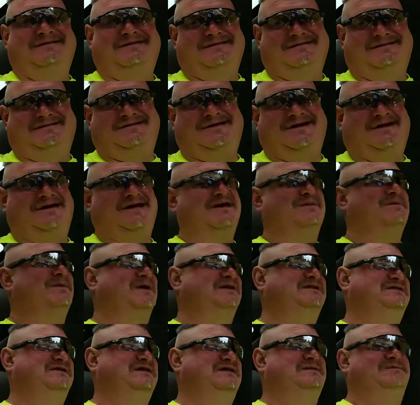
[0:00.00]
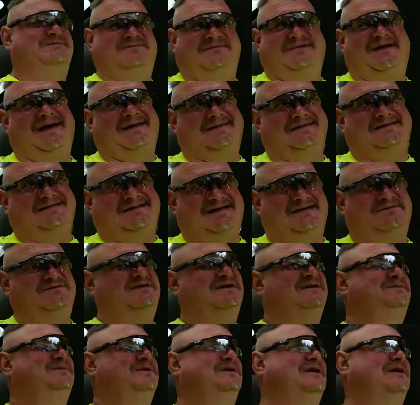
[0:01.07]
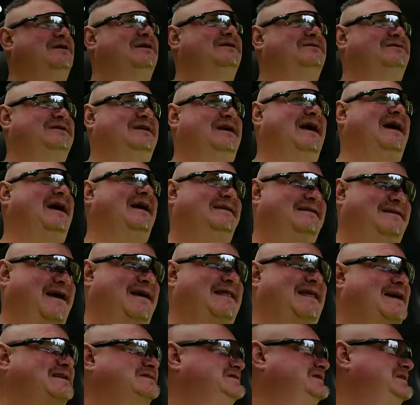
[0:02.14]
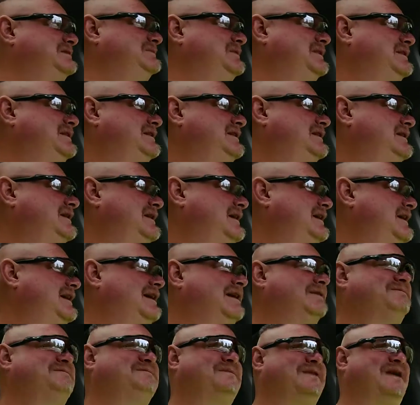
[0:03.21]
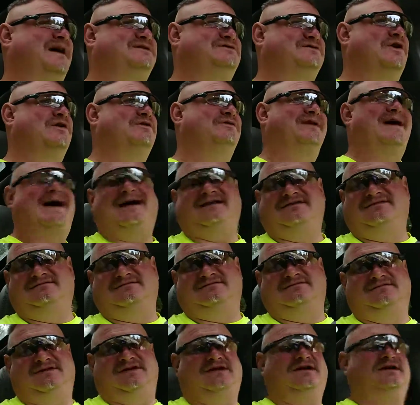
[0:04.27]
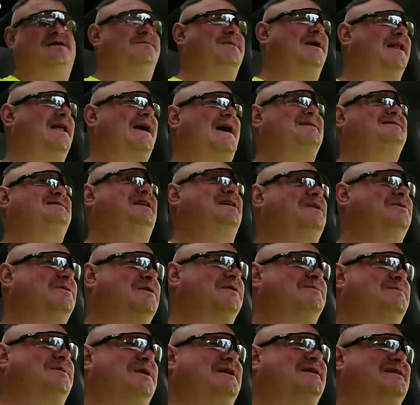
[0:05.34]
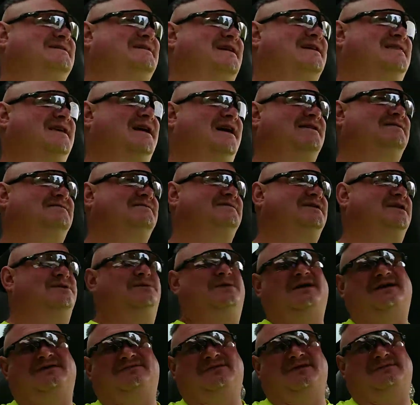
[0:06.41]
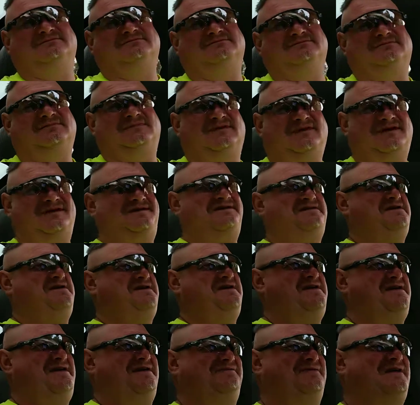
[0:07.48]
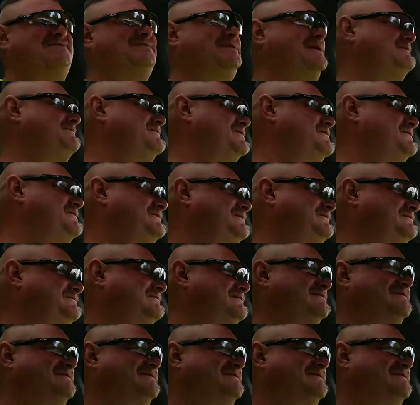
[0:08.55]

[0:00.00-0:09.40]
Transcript: stuck it in my Jeep. Yeah, the same Jeep you know of? Yeah, that Jeep. I drove that, you know, my last day to work, because I thought, you know what, if I'm coming home